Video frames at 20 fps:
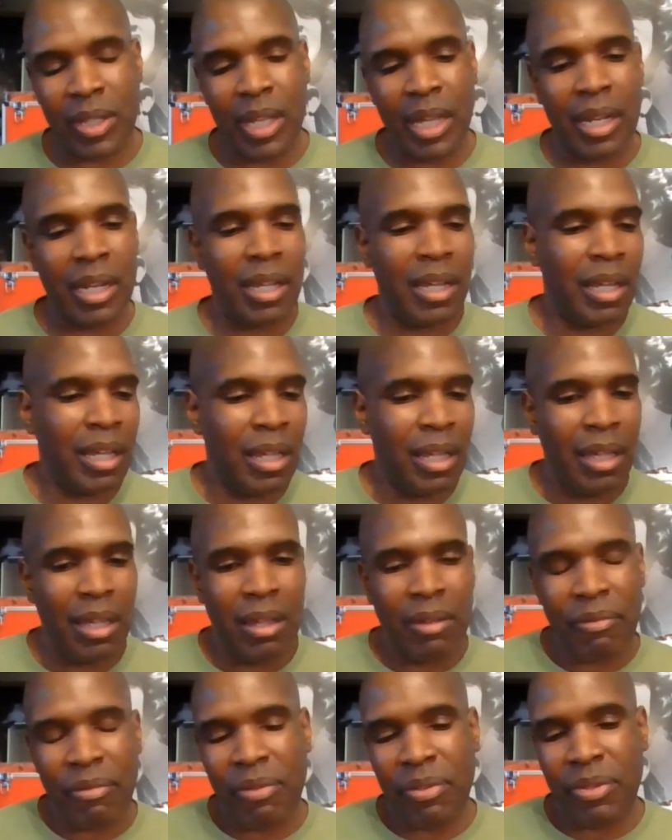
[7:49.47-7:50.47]
that
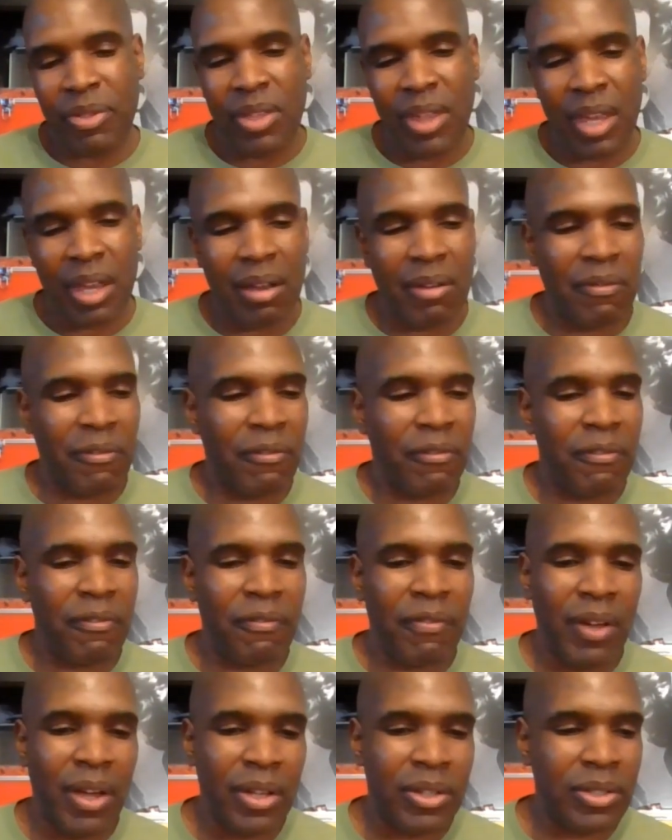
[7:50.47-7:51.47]
thick
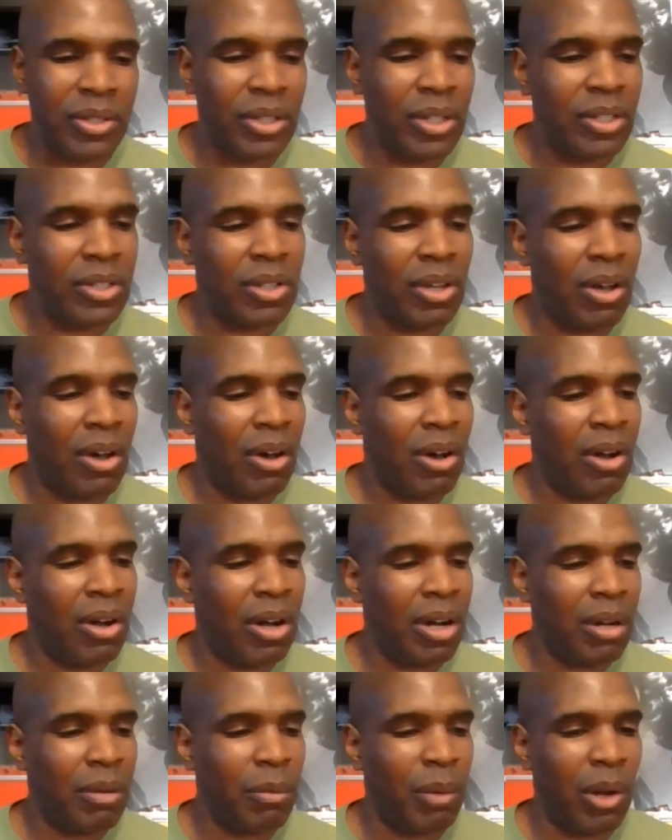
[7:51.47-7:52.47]
fuzz
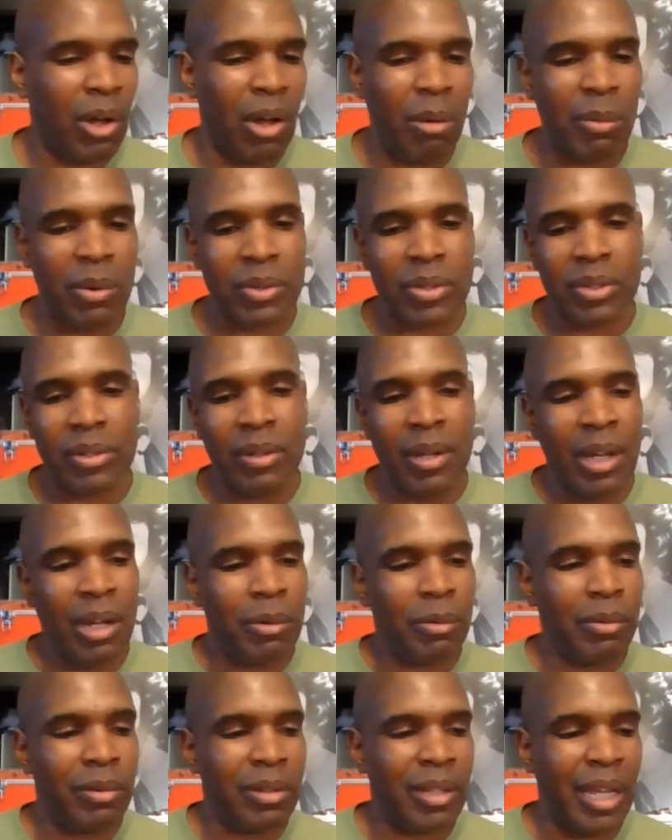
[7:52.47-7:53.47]
guitar, what almost
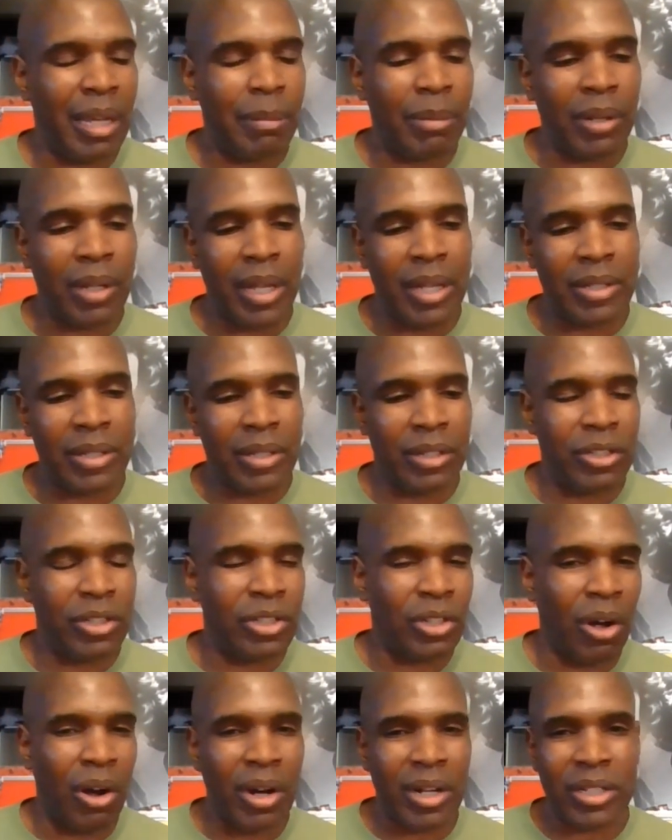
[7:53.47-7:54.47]
label as
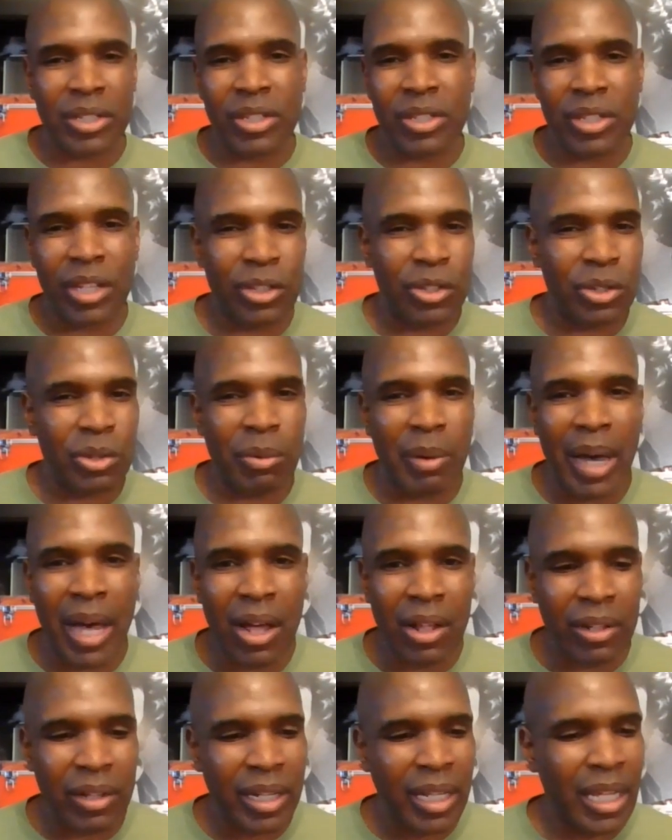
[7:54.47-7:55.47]
dark
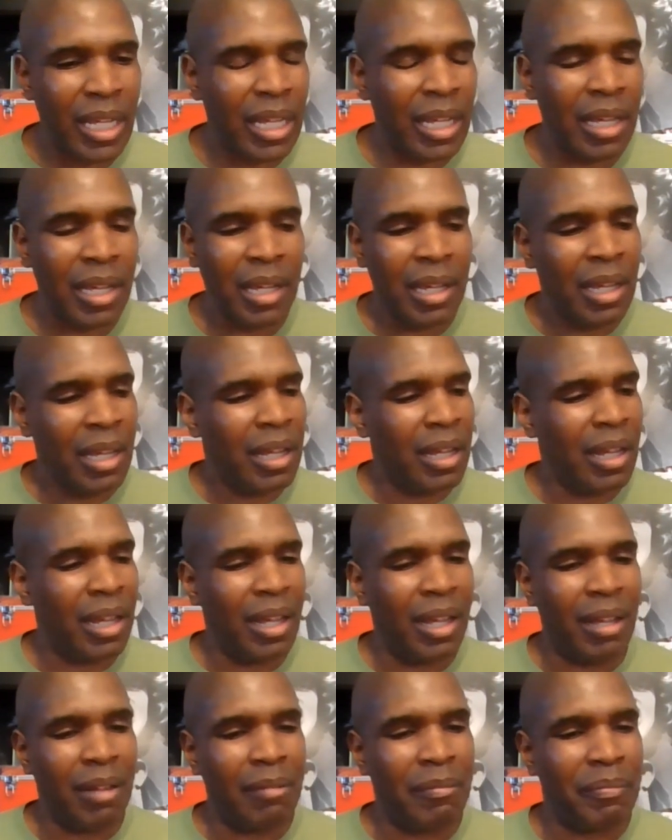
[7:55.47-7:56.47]
sensuality.
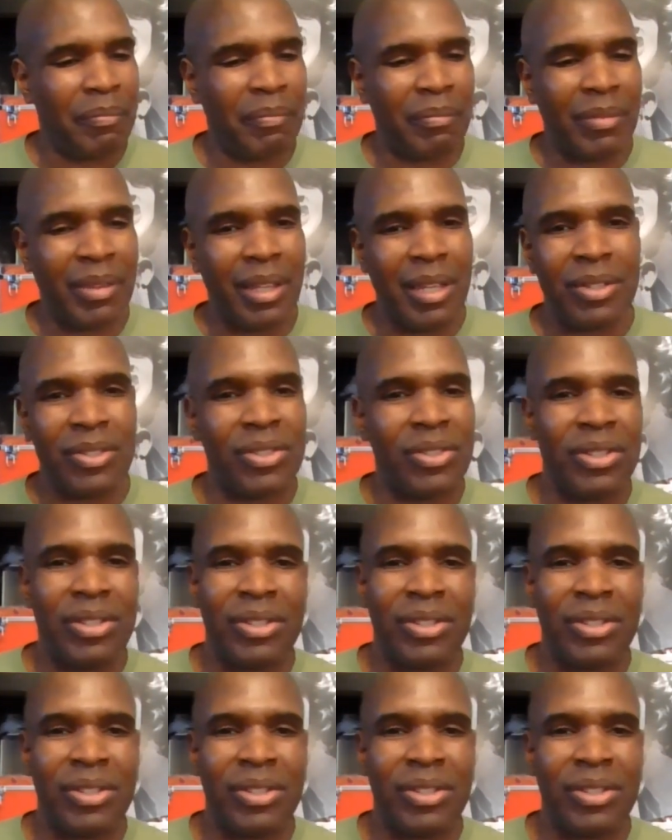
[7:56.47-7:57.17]
It's